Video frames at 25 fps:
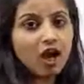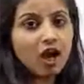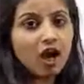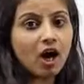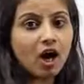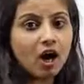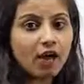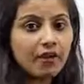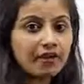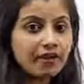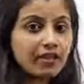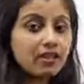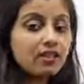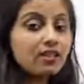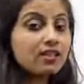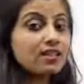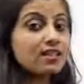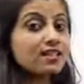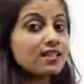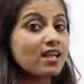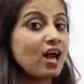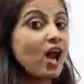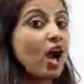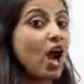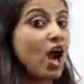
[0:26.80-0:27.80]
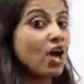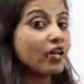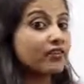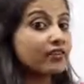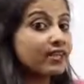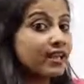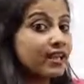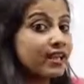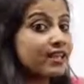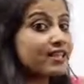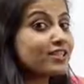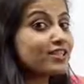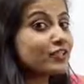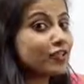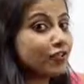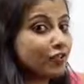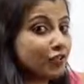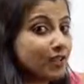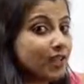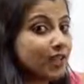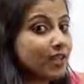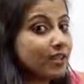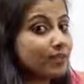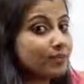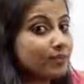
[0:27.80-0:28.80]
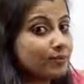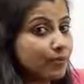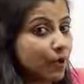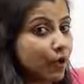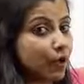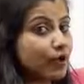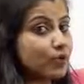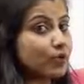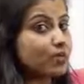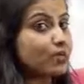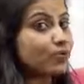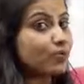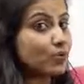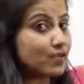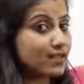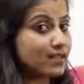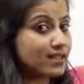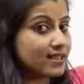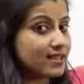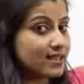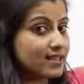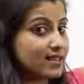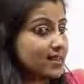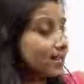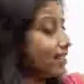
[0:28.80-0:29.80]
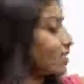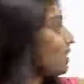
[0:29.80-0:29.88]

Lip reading: Articles are these three important words,